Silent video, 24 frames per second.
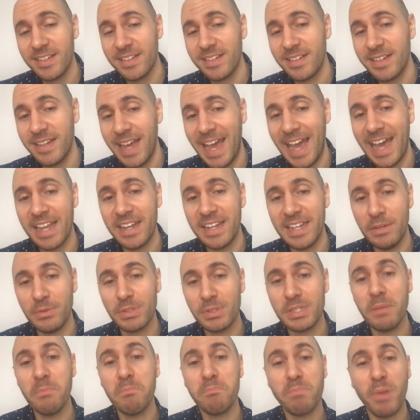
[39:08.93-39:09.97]
And it was in
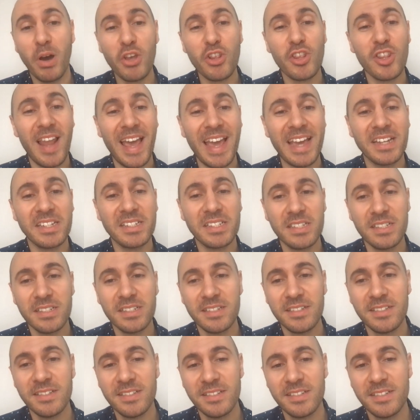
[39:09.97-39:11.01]
both legs
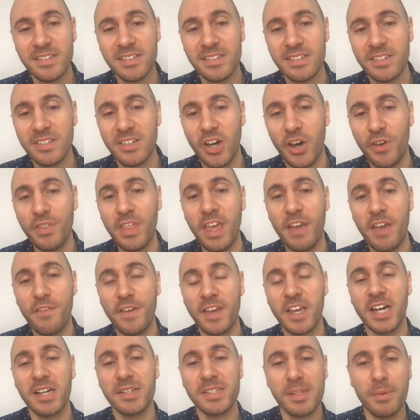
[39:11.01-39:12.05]
of the FA Cup
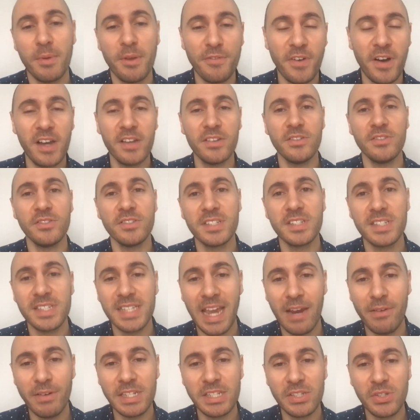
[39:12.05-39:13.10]
semi-finals. Gary
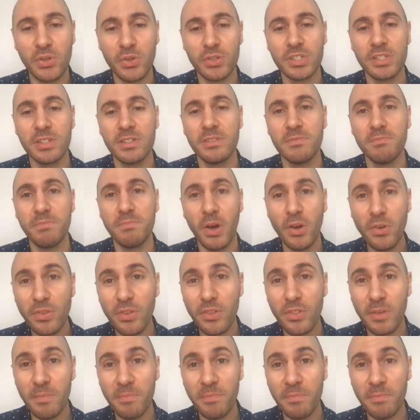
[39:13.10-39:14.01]
scored both of them.